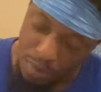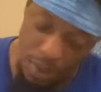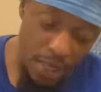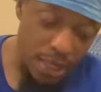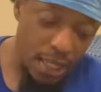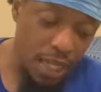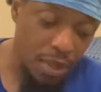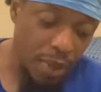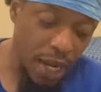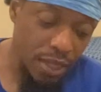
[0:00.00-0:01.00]
inside the
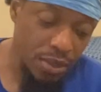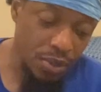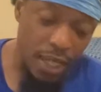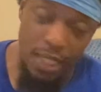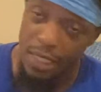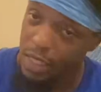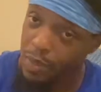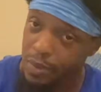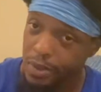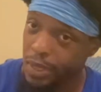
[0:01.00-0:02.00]
pot. So I guess
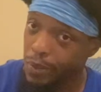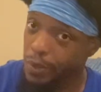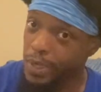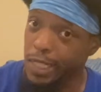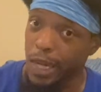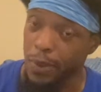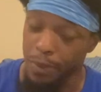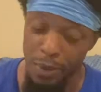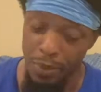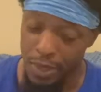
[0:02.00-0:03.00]
that's, y'all want
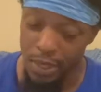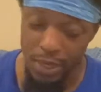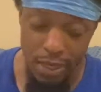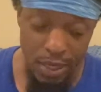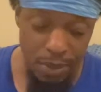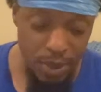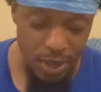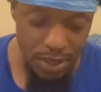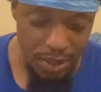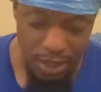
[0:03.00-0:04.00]
me to put the seed up in
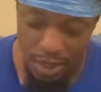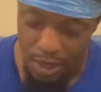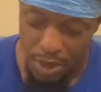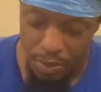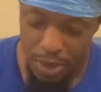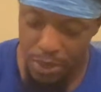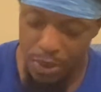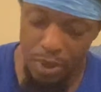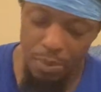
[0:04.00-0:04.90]
here. But no,